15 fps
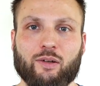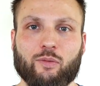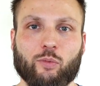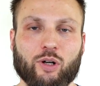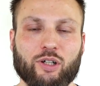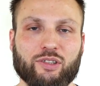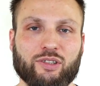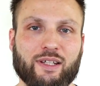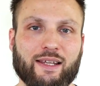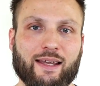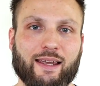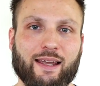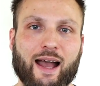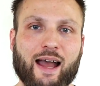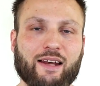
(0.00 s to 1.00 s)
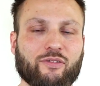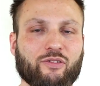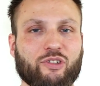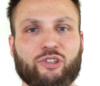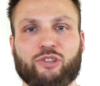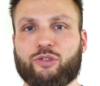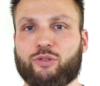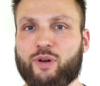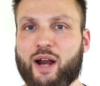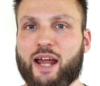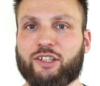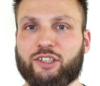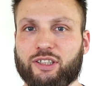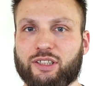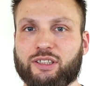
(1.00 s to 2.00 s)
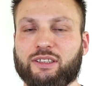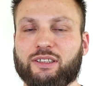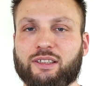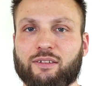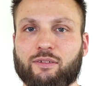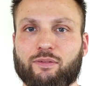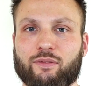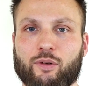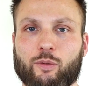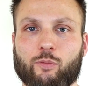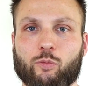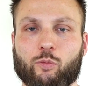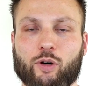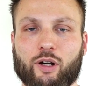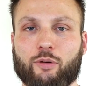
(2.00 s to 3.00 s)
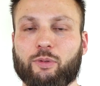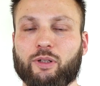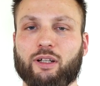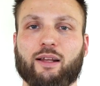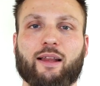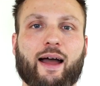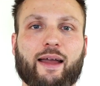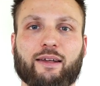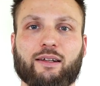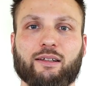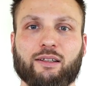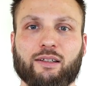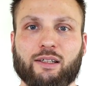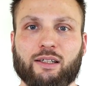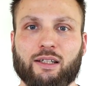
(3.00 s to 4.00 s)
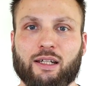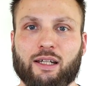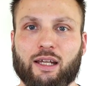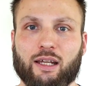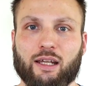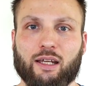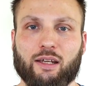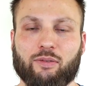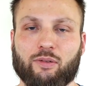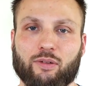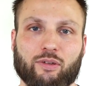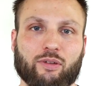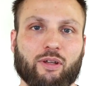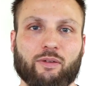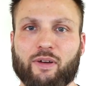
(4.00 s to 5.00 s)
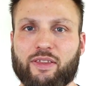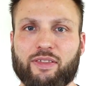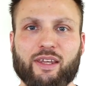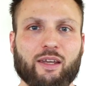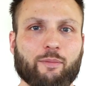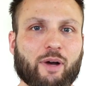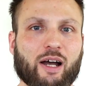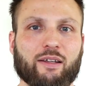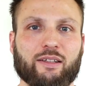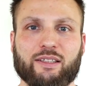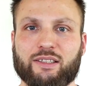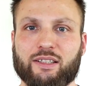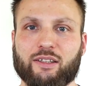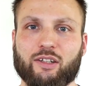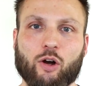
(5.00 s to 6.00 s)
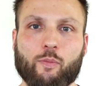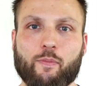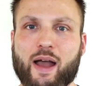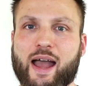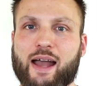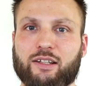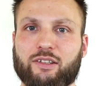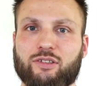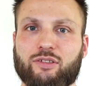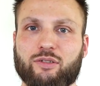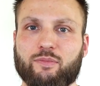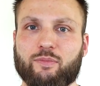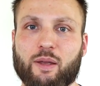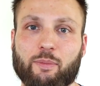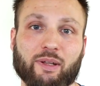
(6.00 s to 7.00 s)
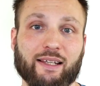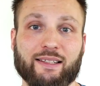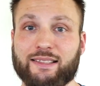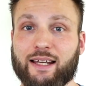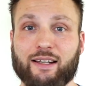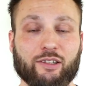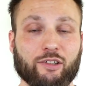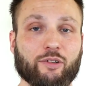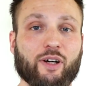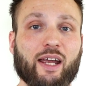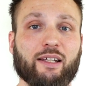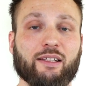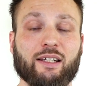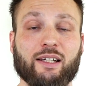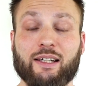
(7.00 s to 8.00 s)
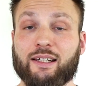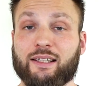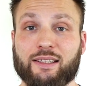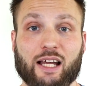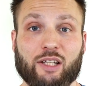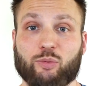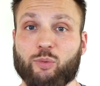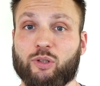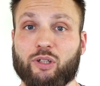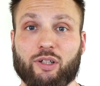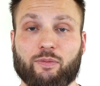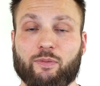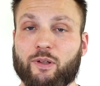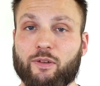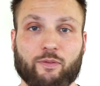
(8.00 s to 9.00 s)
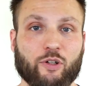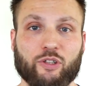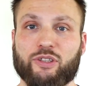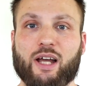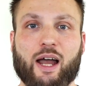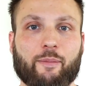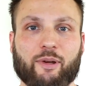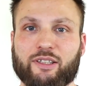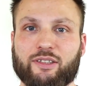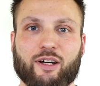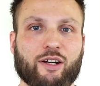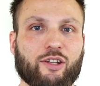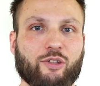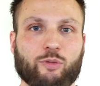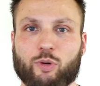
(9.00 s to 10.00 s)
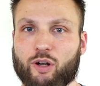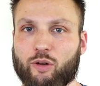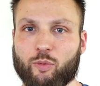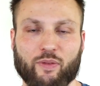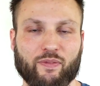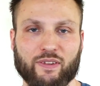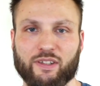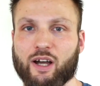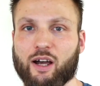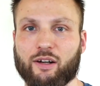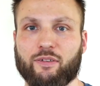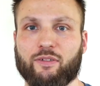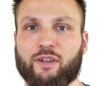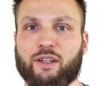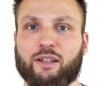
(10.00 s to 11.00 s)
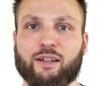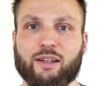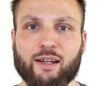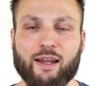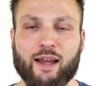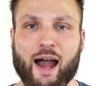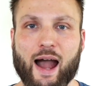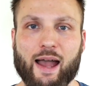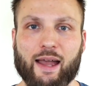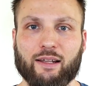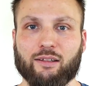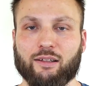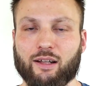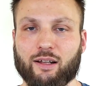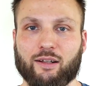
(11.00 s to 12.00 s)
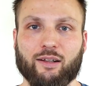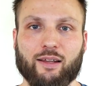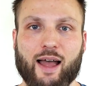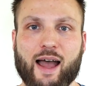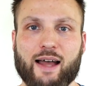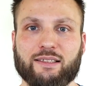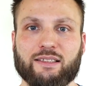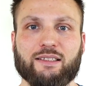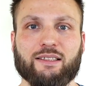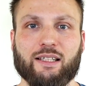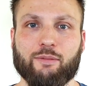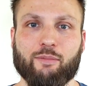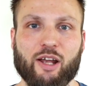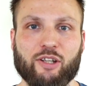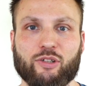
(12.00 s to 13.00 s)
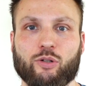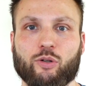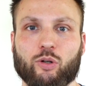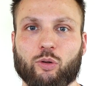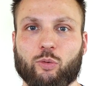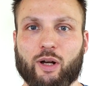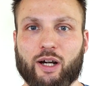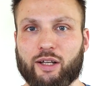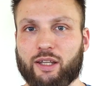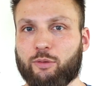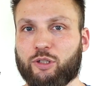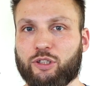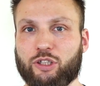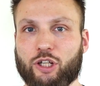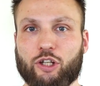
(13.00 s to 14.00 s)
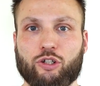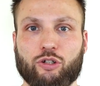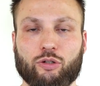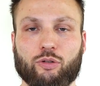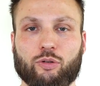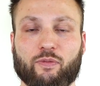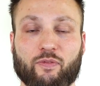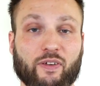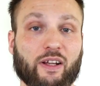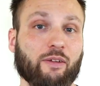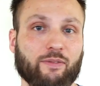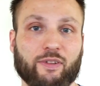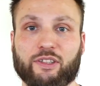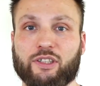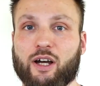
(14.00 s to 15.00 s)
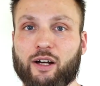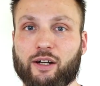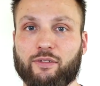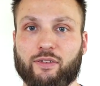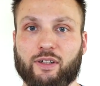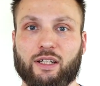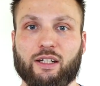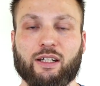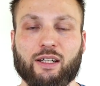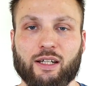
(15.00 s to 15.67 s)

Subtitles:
was kind of distraction from what I really like. If I think about this and go back to maybe like second grade, that's where for the first time I started to work with photography. I had a little class in my school where they would teach you film photography